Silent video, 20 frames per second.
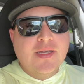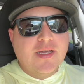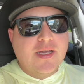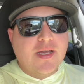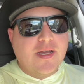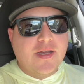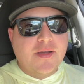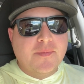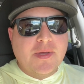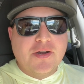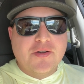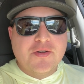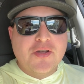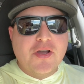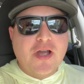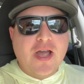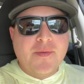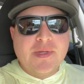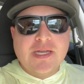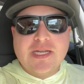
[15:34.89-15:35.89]
Um, I don't
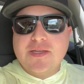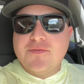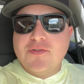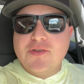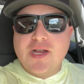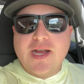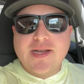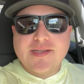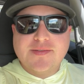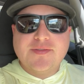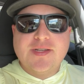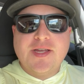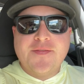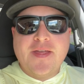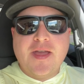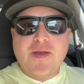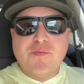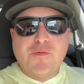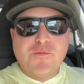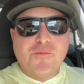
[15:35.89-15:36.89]
know how many of you guys have done
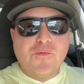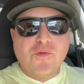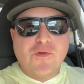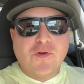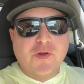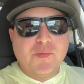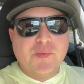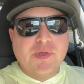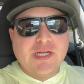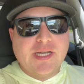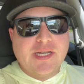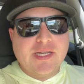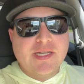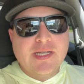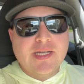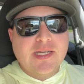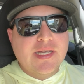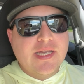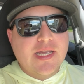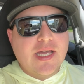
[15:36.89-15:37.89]
that before, but
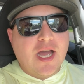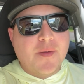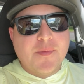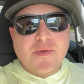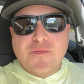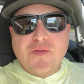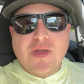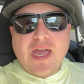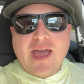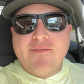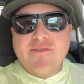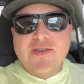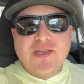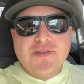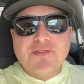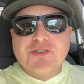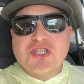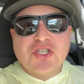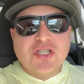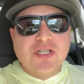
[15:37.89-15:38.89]
um, if you haven't,
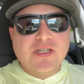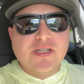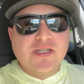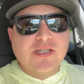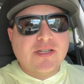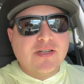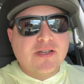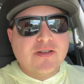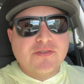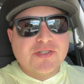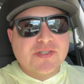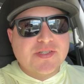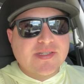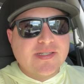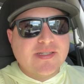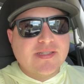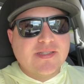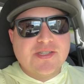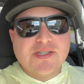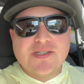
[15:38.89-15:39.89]
you should. You know,
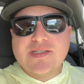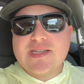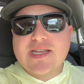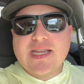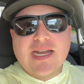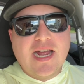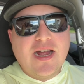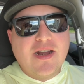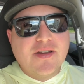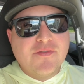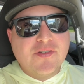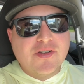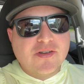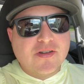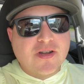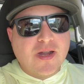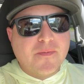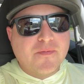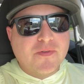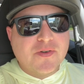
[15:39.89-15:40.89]
just, just get out of your
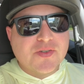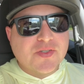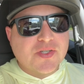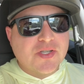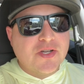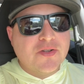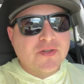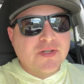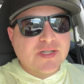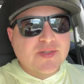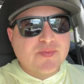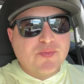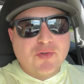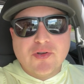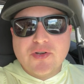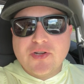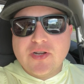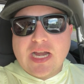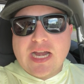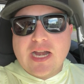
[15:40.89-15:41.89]
comfort zone,
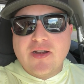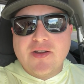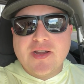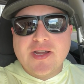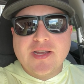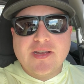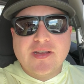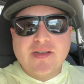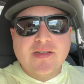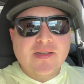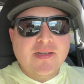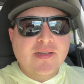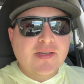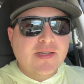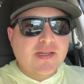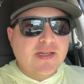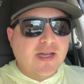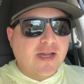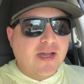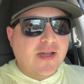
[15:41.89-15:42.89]
explore your area.
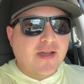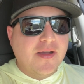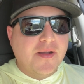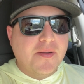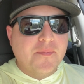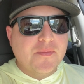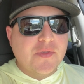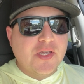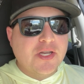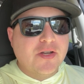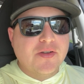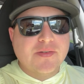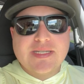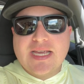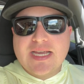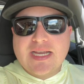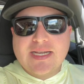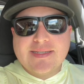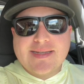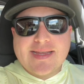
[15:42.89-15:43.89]
Um, you know,
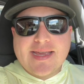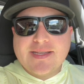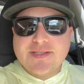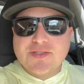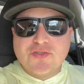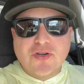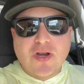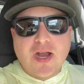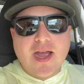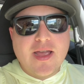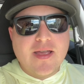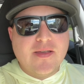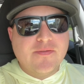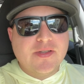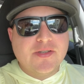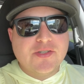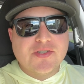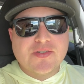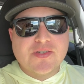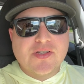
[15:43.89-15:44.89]
take a day's drive
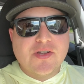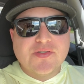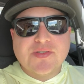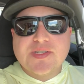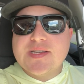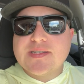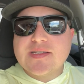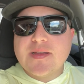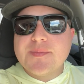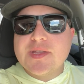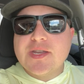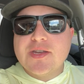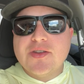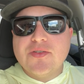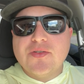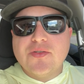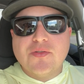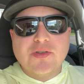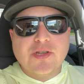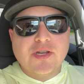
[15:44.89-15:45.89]
and just go see something
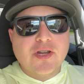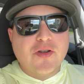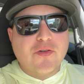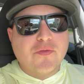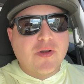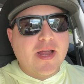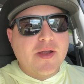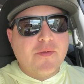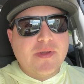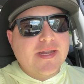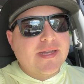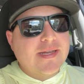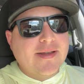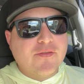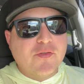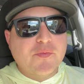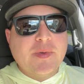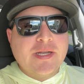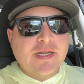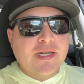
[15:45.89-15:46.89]
new, you know, right? We had
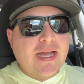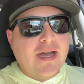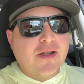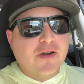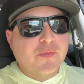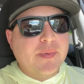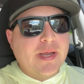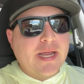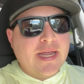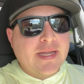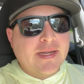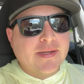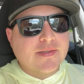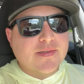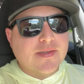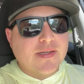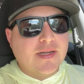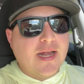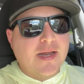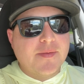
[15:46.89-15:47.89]
never been to Outer Banks
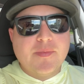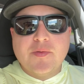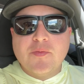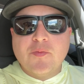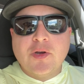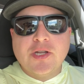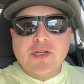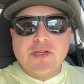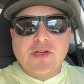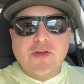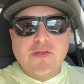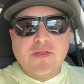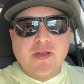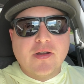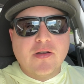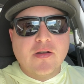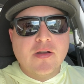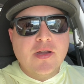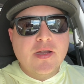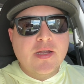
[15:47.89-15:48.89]
and I'd been wanting to go
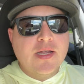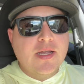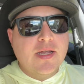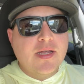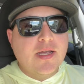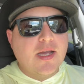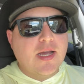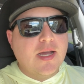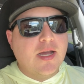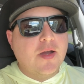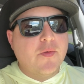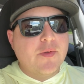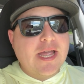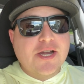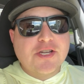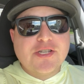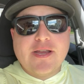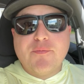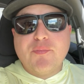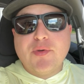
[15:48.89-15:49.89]
there. Uh, we
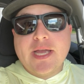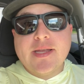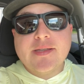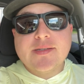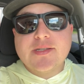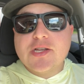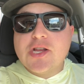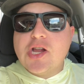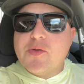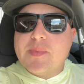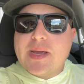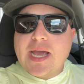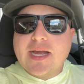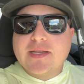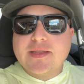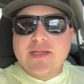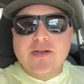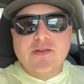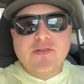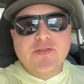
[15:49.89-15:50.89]
actually have plans to go
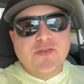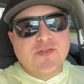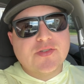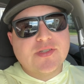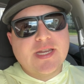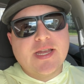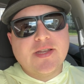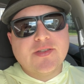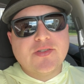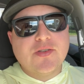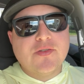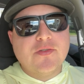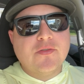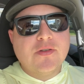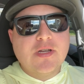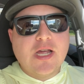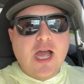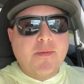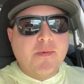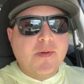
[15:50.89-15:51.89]
back there, so stay
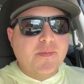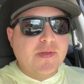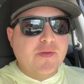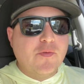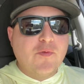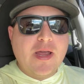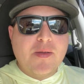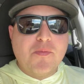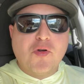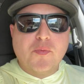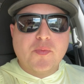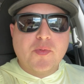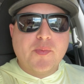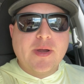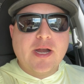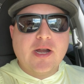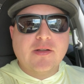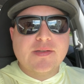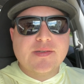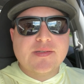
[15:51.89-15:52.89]
tuned. I'm gonna be way more
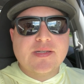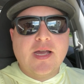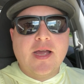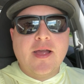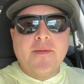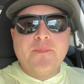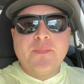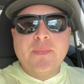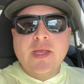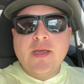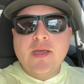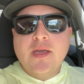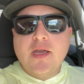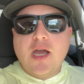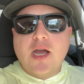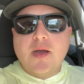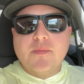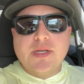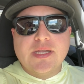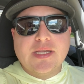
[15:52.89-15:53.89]
prepared this time.
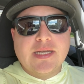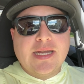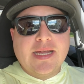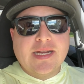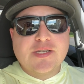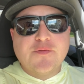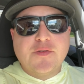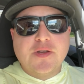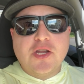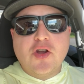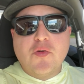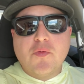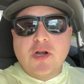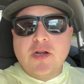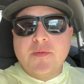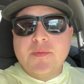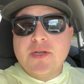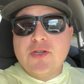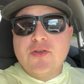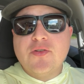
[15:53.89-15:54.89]
Um, but the next video we're
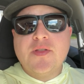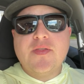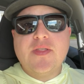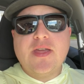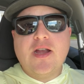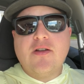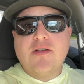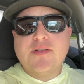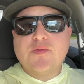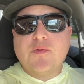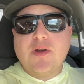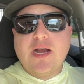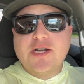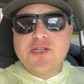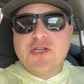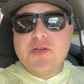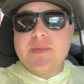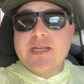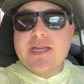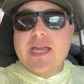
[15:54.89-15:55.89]
gonna be doing there is we're
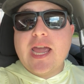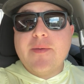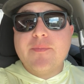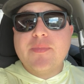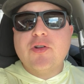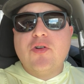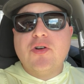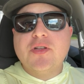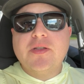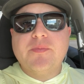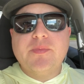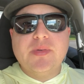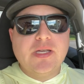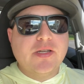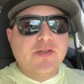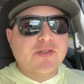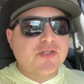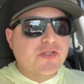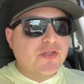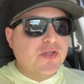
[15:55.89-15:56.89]
actually gonna be camping on the
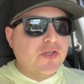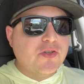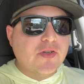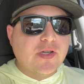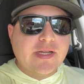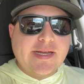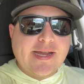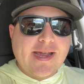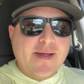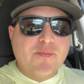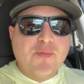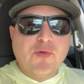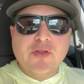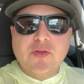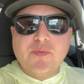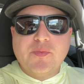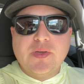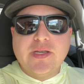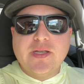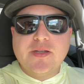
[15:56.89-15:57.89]
beach. So you can camp on
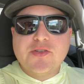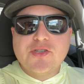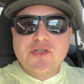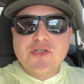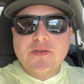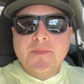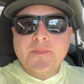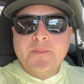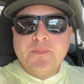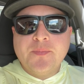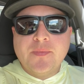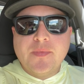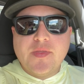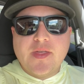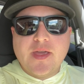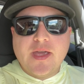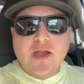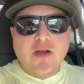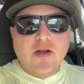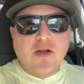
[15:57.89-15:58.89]
the beach
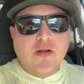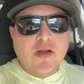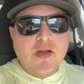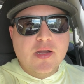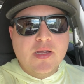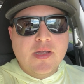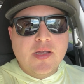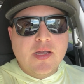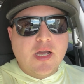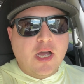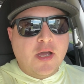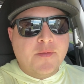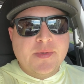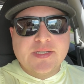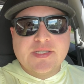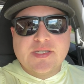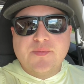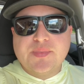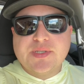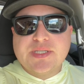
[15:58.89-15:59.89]
there um, in
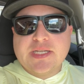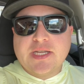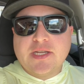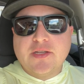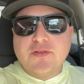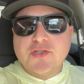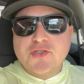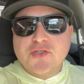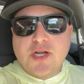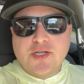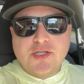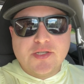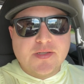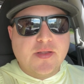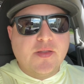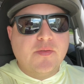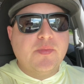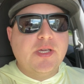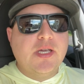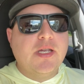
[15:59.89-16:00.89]
some particular stretches
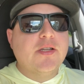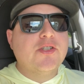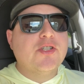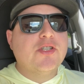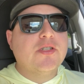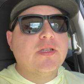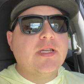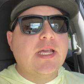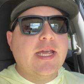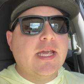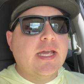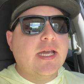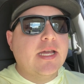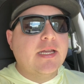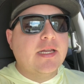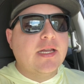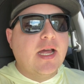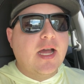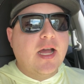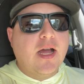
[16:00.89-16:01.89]
of the beach.
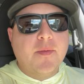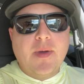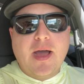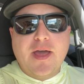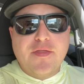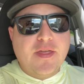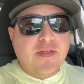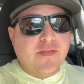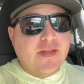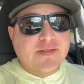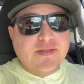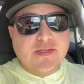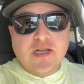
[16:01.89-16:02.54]
And um, I think that's